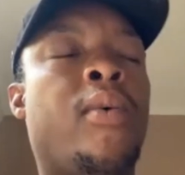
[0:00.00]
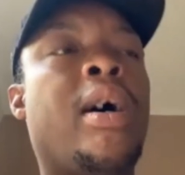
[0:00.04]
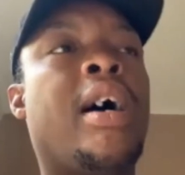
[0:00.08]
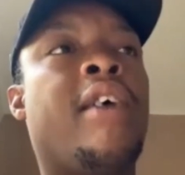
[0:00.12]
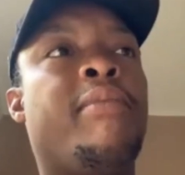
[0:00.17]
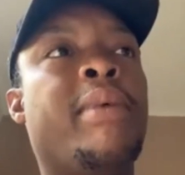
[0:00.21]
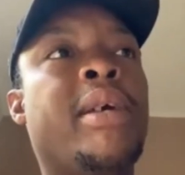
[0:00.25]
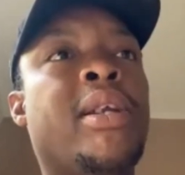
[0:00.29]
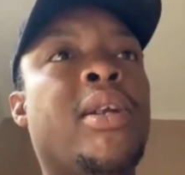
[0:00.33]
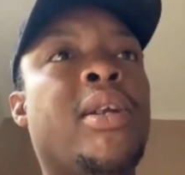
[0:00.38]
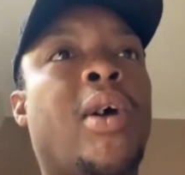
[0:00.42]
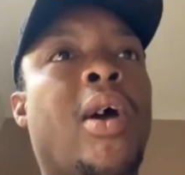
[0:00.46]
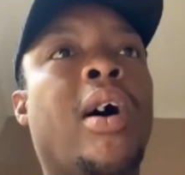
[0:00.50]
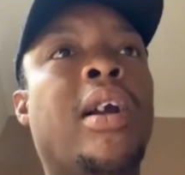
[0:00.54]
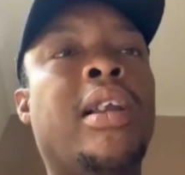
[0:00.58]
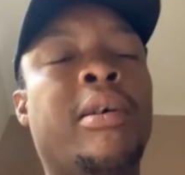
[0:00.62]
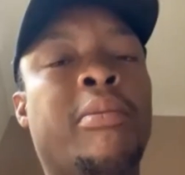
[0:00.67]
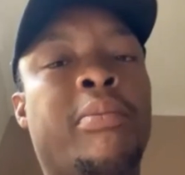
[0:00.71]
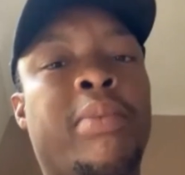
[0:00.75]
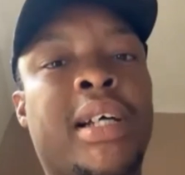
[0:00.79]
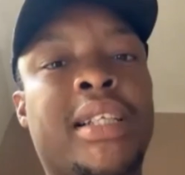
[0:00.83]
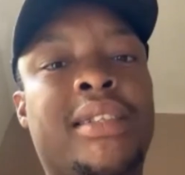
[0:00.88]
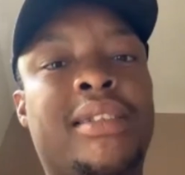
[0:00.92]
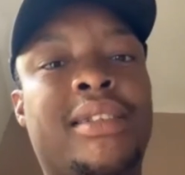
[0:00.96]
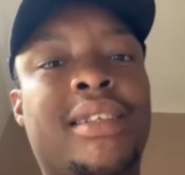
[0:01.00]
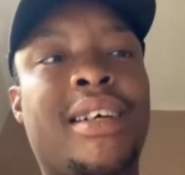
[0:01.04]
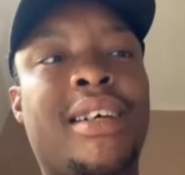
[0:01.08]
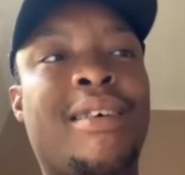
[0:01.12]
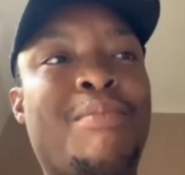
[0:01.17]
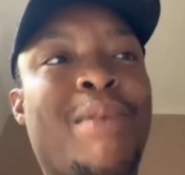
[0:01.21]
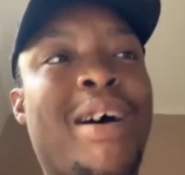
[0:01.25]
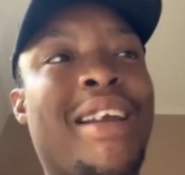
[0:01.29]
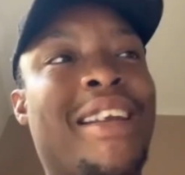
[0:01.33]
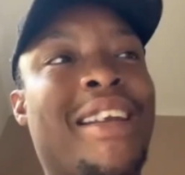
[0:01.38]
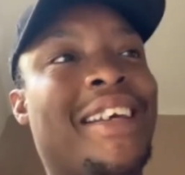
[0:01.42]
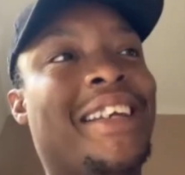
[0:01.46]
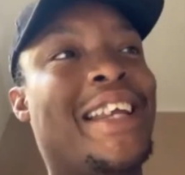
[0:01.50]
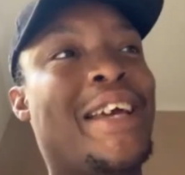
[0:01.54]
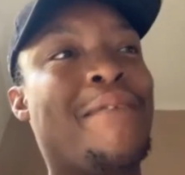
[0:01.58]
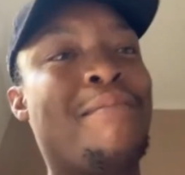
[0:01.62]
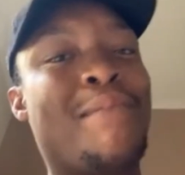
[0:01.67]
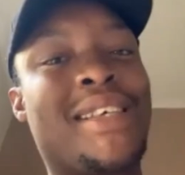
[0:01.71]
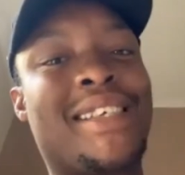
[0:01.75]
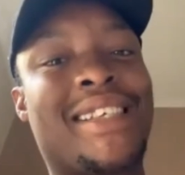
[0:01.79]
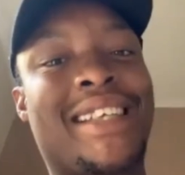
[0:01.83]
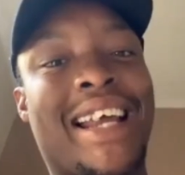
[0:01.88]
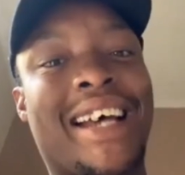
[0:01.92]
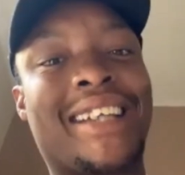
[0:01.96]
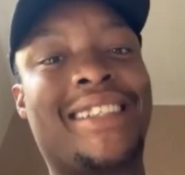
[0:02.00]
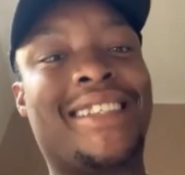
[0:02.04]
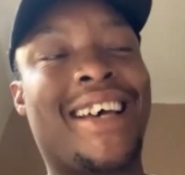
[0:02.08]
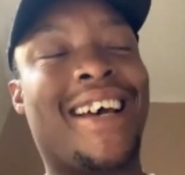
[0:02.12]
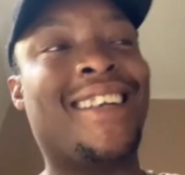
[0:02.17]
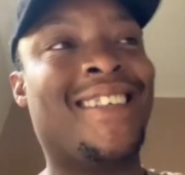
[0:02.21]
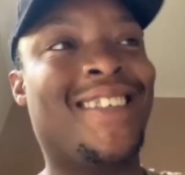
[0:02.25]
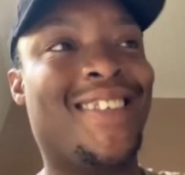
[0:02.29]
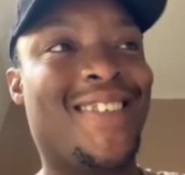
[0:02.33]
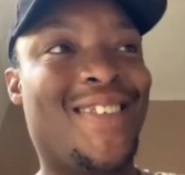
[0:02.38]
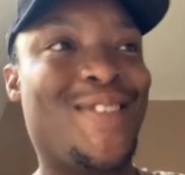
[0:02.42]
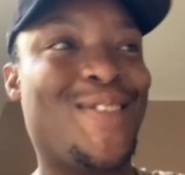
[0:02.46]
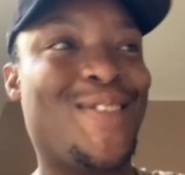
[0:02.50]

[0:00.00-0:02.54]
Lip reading: I've been goalie, but my nickname is Latan.